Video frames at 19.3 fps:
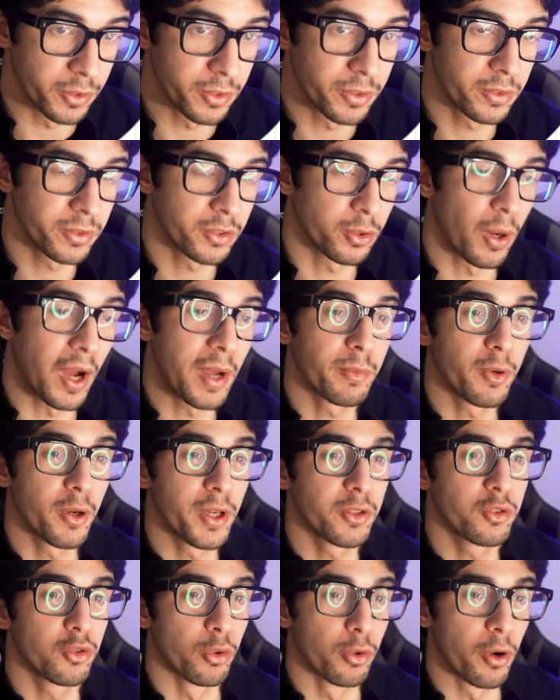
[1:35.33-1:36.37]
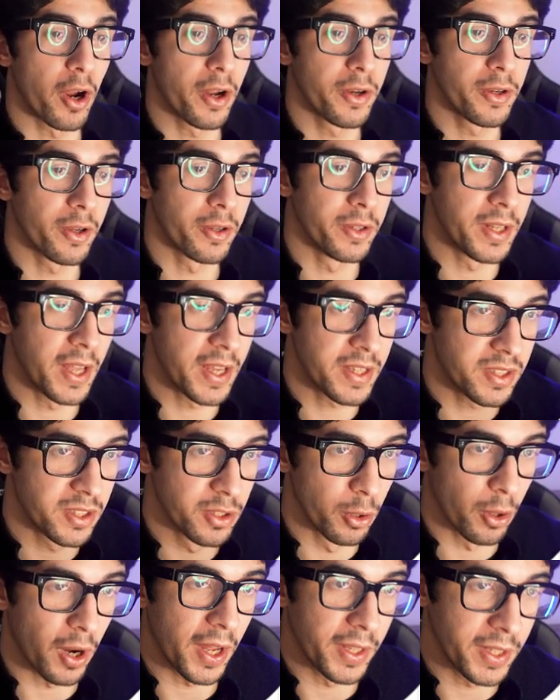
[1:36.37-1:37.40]
So I'm going to run an
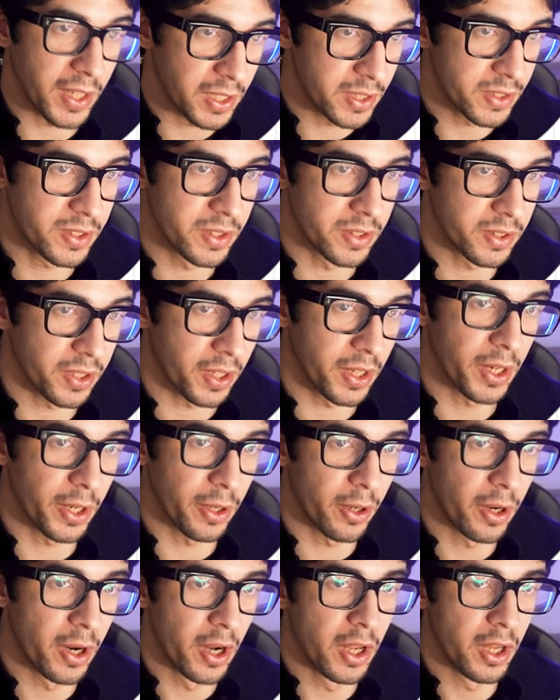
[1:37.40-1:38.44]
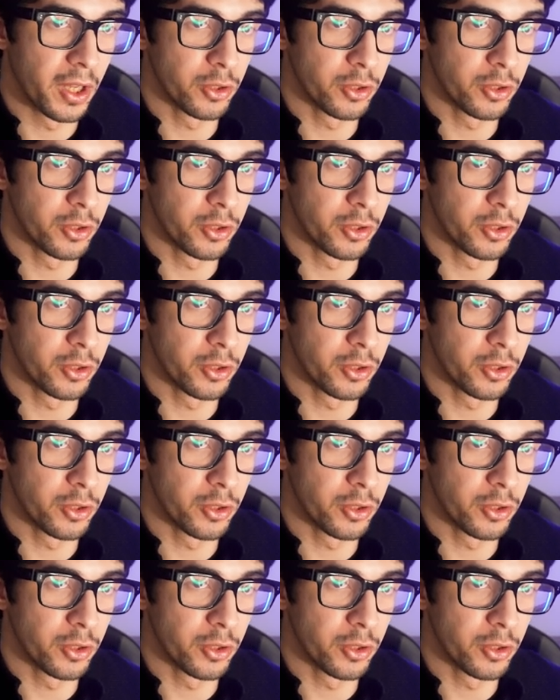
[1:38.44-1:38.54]
SEO analysis here